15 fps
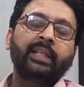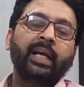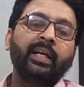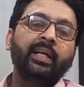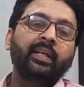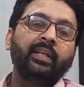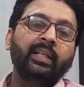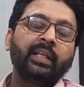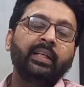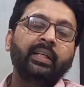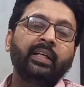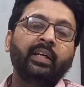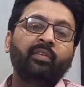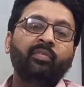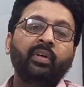Second
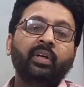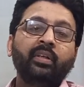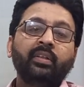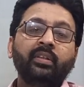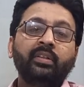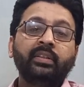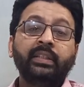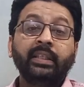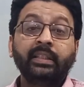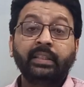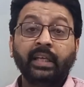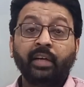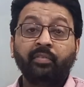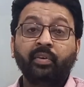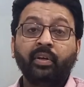thing is our
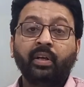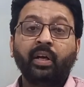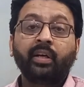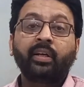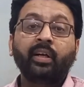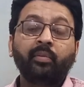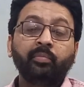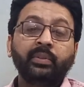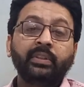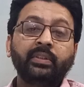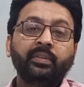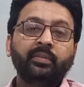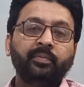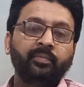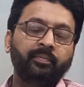gingiva or gums,